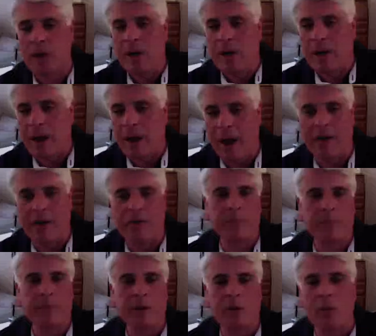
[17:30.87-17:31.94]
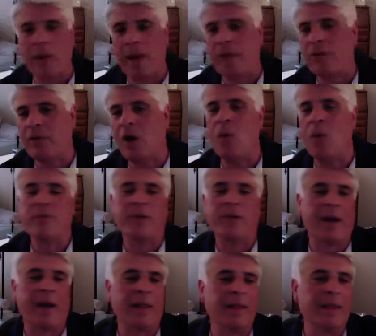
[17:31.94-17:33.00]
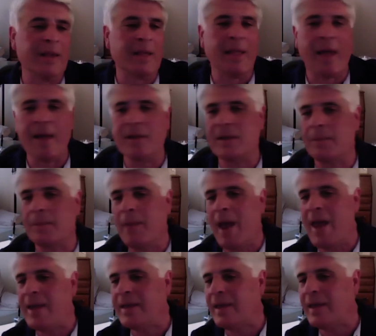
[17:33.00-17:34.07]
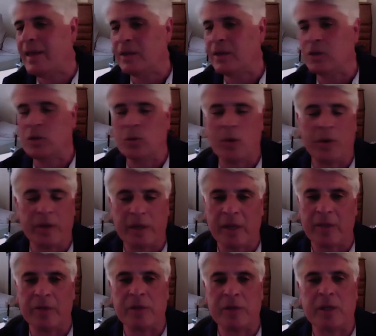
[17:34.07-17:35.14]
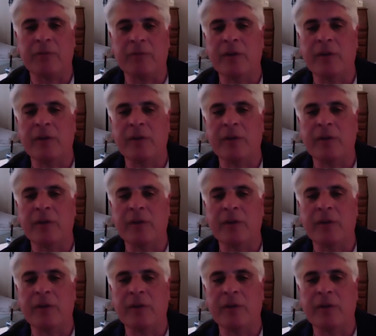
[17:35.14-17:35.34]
congressmen or whatever, oh, we've got to legalize the banking and do all this other stuff.